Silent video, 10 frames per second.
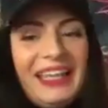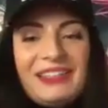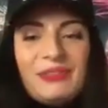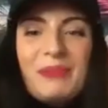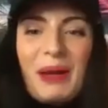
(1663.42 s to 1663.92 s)

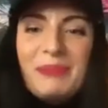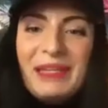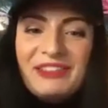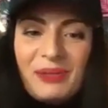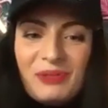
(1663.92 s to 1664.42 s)
Oh, I
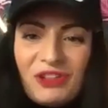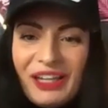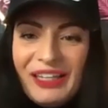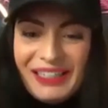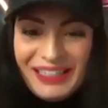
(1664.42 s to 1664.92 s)
like the
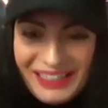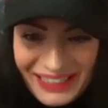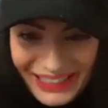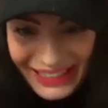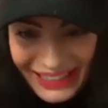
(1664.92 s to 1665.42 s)
fact that we can
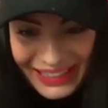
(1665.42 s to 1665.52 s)
mock each